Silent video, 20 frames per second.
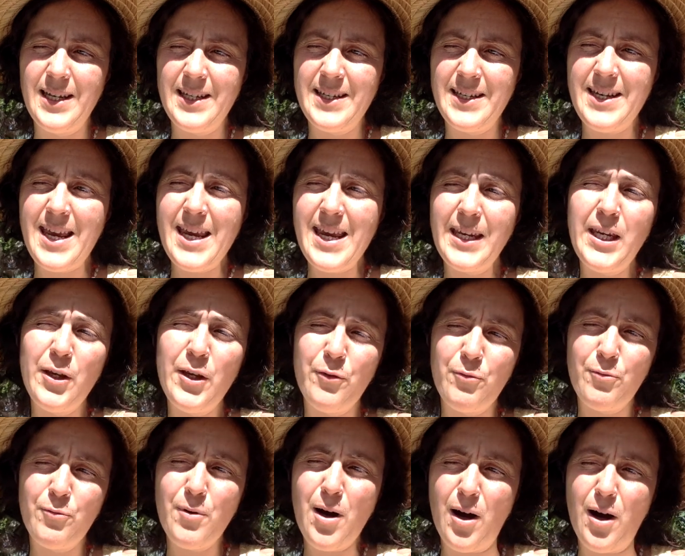Naked
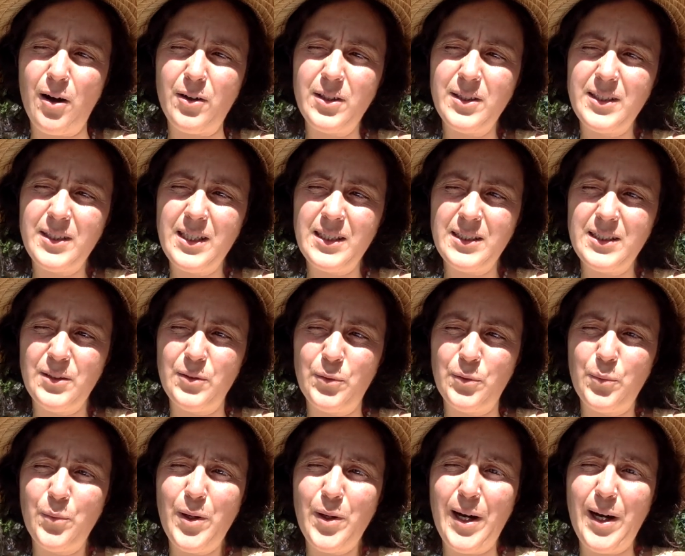rock
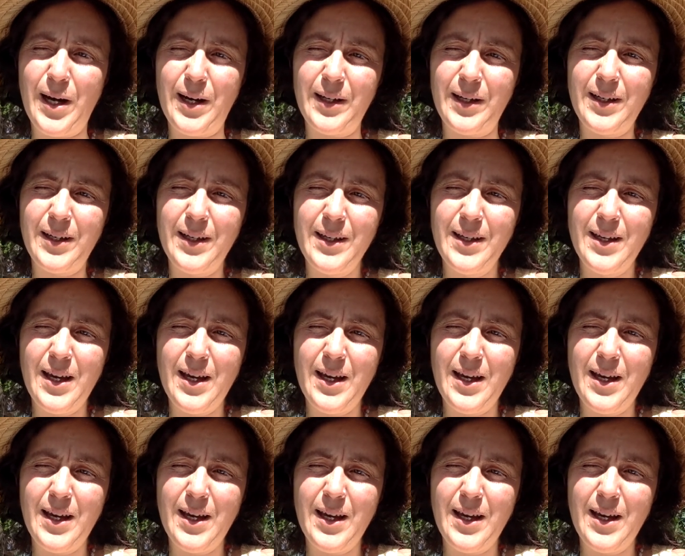doesn't work,